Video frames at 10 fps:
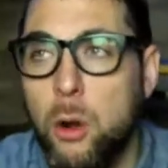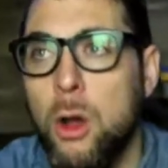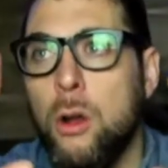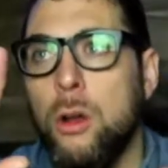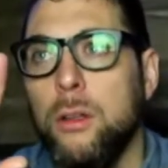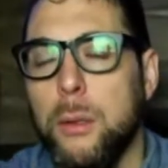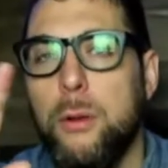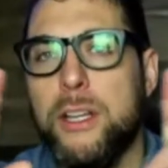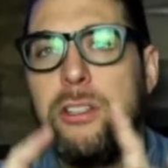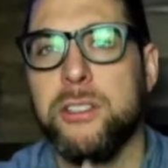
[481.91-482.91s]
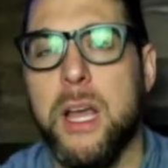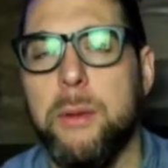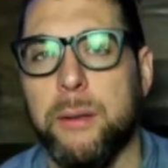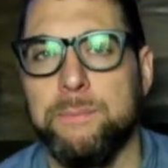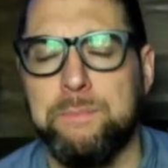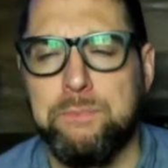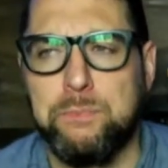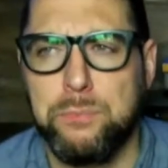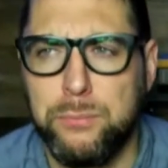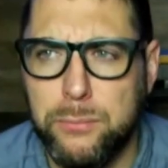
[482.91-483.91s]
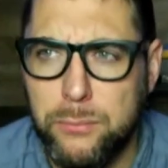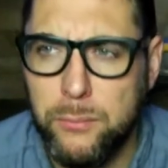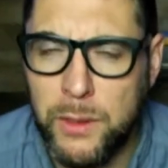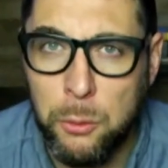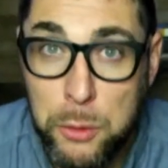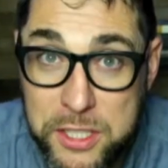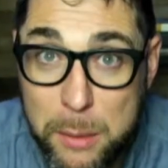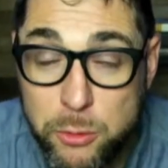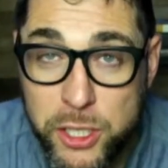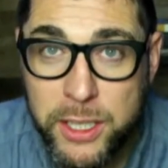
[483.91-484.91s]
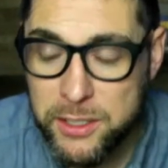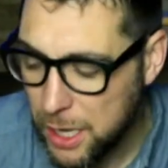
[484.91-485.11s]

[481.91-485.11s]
So liberation is coming. Redemption